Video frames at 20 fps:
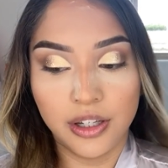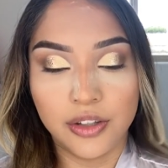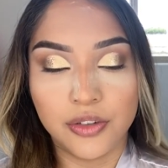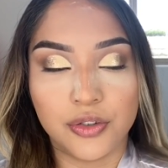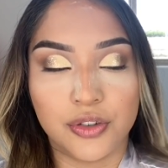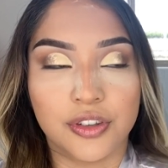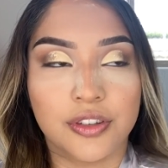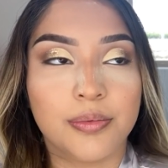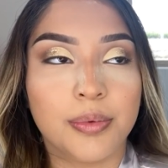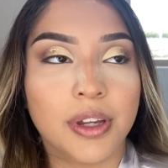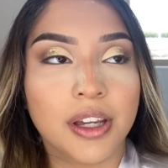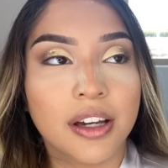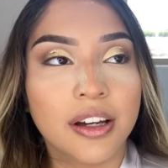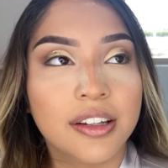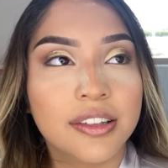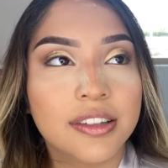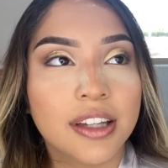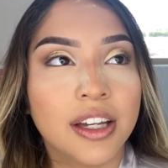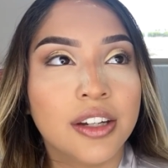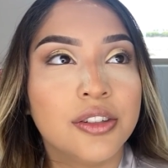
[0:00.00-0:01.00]
just
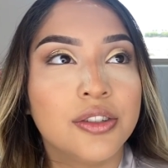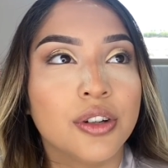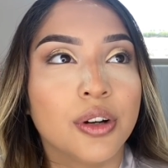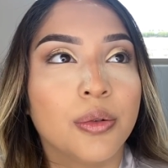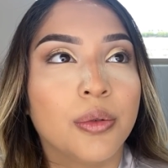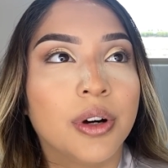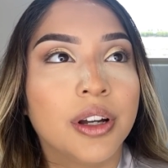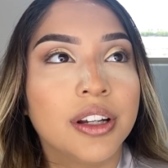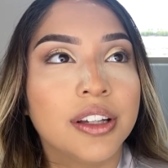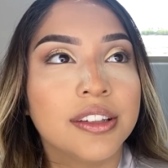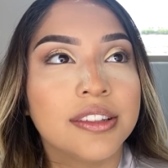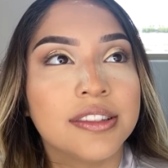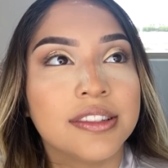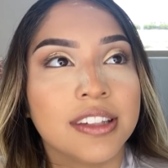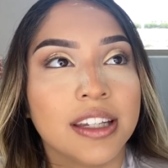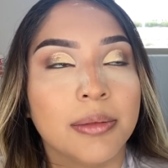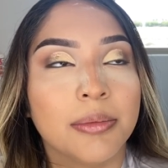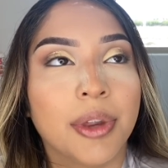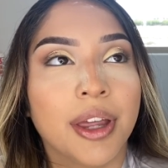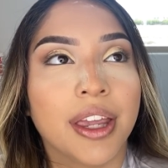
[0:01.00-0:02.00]
because I don't wanna
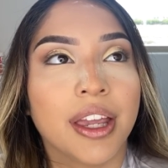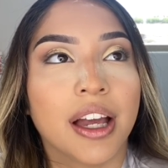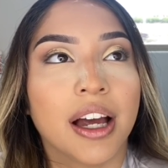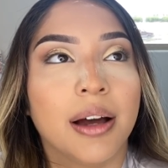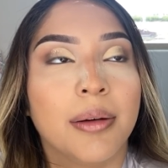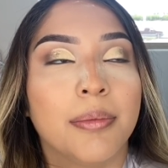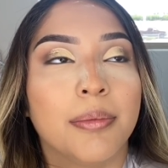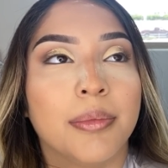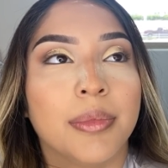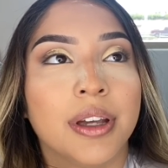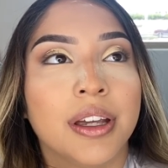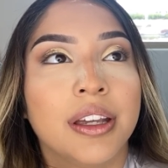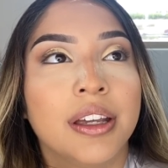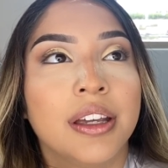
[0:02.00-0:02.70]
seem like I'm